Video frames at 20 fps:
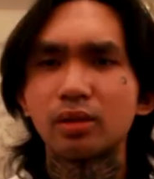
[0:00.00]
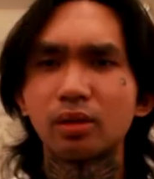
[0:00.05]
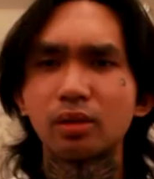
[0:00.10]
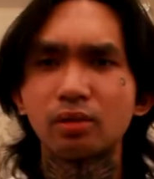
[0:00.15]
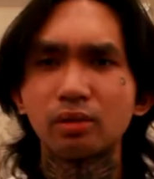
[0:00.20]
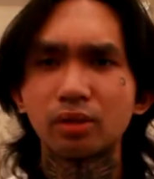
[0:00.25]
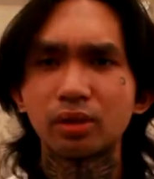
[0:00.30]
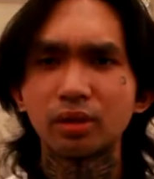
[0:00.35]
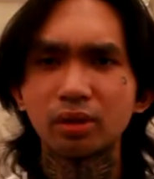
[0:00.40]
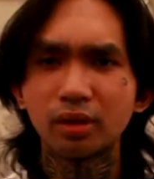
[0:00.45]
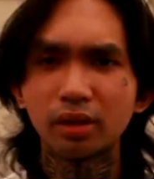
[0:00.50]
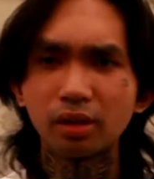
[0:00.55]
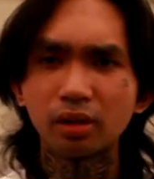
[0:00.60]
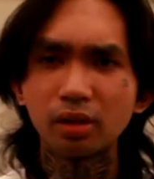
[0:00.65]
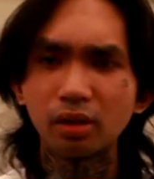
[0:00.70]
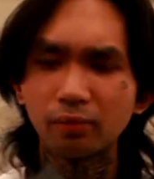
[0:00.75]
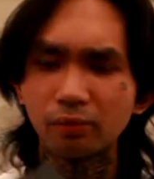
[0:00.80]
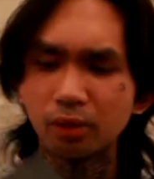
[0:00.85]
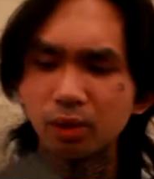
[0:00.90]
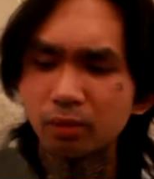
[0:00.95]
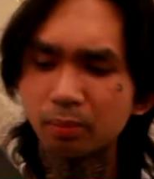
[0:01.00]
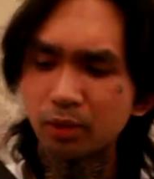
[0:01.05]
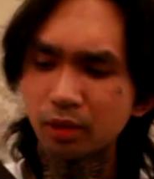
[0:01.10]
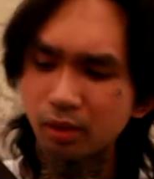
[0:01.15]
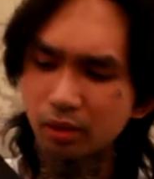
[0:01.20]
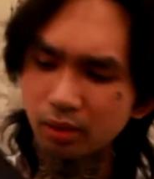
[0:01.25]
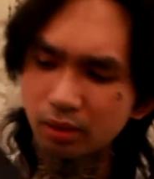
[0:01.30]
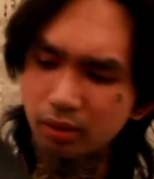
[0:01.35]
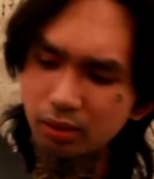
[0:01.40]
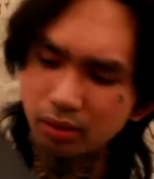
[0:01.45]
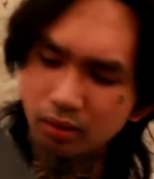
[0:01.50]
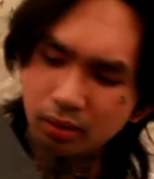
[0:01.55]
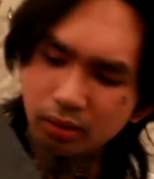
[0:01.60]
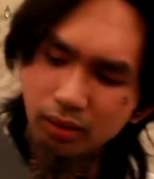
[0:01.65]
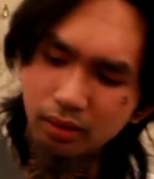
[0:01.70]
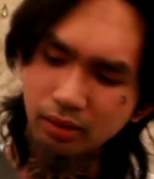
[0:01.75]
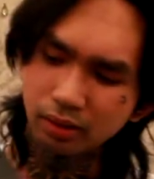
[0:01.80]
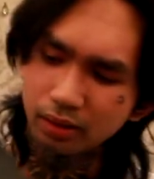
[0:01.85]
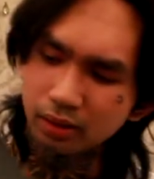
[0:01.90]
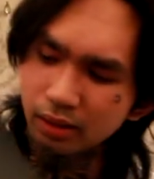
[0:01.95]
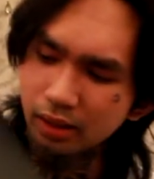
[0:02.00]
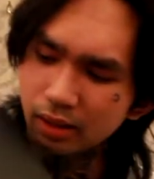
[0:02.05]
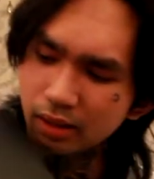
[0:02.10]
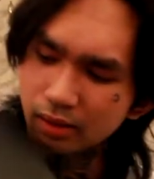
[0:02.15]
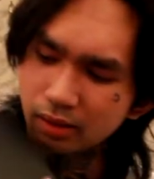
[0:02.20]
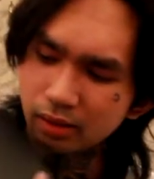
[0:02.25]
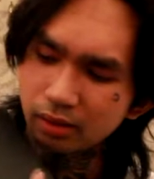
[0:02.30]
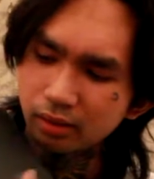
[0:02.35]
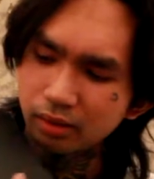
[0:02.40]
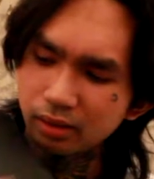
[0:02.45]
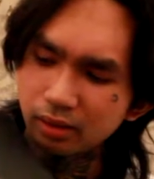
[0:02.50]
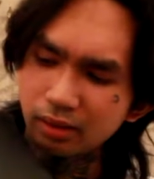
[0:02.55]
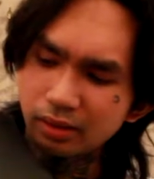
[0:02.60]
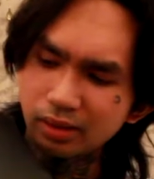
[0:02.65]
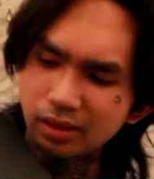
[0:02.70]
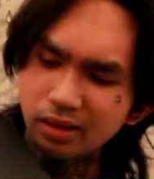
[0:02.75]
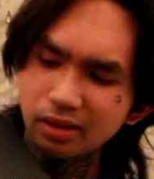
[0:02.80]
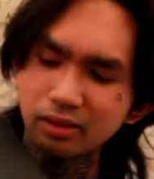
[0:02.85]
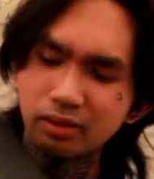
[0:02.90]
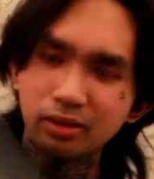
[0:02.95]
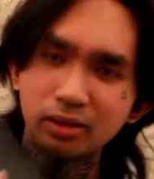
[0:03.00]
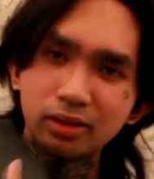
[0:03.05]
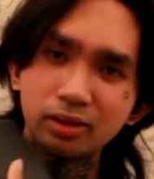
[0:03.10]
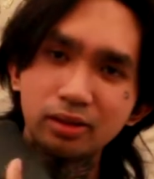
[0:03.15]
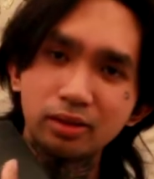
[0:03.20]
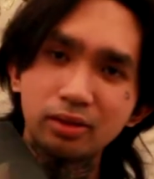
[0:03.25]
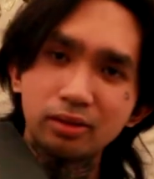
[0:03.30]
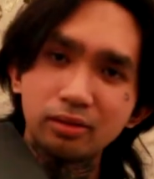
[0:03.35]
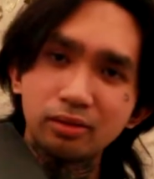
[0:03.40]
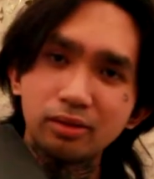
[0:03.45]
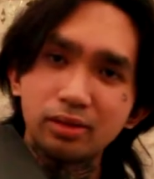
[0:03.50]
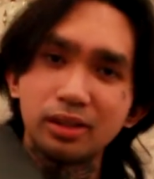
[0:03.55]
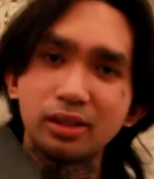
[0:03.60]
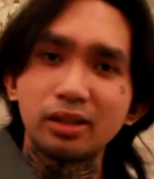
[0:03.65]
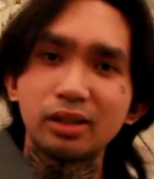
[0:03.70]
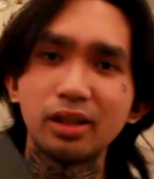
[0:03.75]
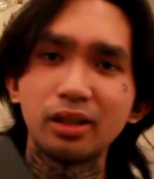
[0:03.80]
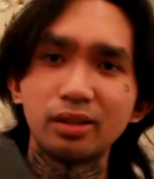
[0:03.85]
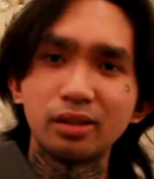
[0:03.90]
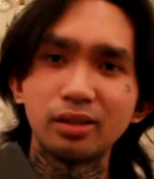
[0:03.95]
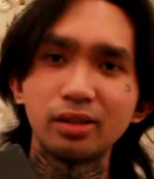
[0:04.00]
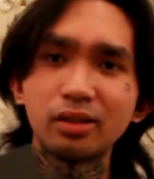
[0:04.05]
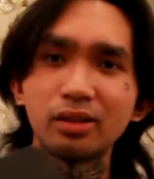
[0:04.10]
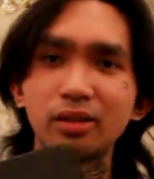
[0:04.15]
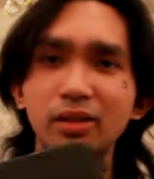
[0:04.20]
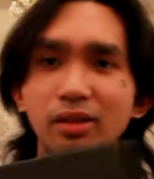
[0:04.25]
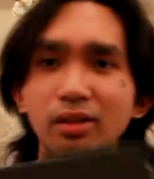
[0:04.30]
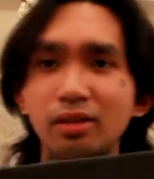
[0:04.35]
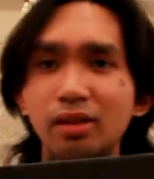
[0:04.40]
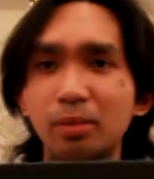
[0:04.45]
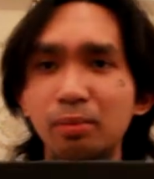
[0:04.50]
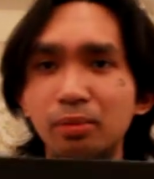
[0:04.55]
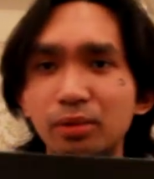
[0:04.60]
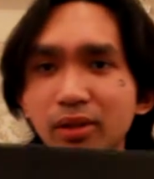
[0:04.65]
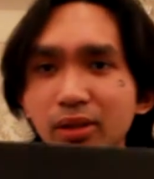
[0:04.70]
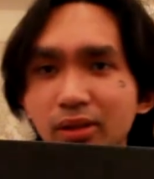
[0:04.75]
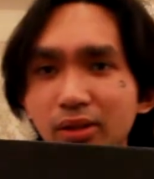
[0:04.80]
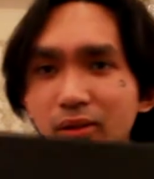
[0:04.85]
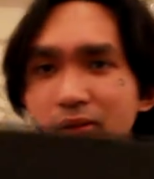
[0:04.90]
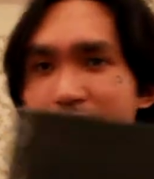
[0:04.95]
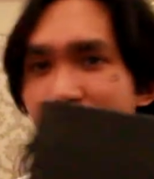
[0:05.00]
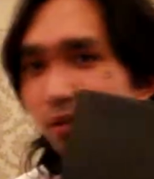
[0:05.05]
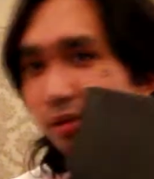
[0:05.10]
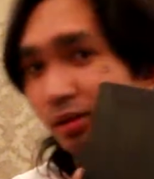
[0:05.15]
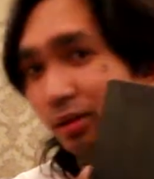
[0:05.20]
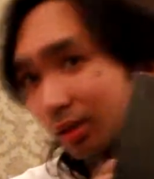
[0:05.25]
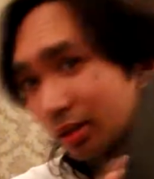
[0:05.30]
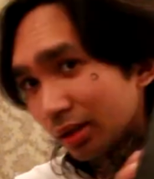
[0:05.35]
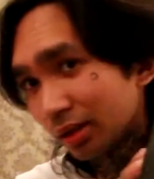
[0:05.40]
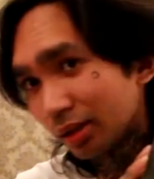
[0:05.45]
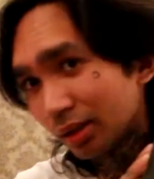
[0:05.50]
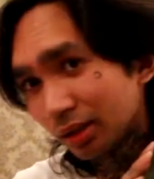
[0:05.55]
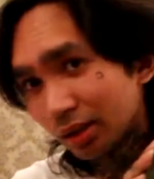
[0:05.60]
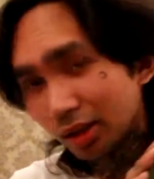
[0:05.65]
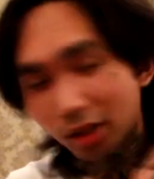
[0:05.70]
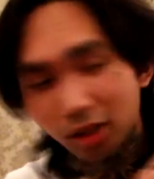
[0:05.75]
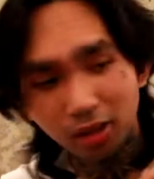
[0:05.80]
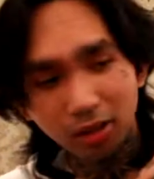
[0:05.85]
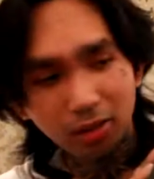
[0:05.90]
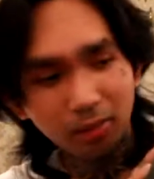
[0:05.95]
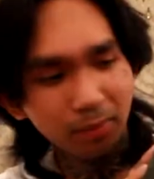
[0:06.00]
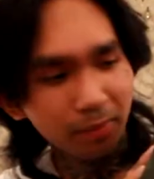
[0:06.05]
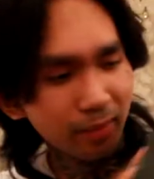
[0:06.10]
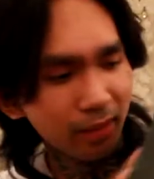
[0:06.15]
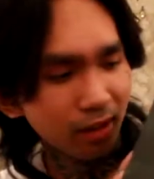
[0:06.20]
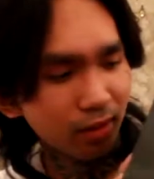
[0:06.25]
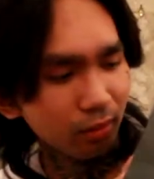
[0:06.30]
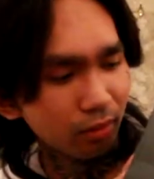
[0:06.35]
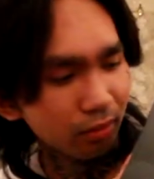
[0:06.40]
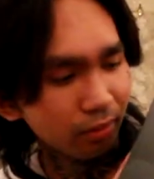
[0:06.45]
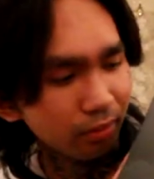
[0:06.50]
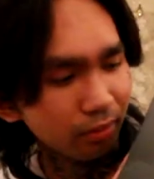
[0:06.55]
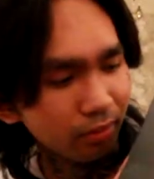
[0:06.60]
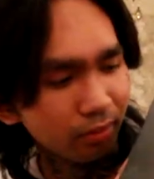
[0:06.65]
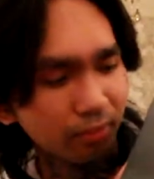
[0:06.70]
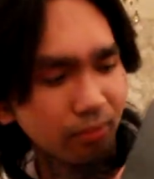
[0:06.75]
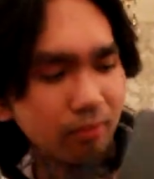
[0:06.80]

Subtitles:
So starting off with the box, like a classic, it's kind of dirty though. It's kind of dusty because I put it on my room.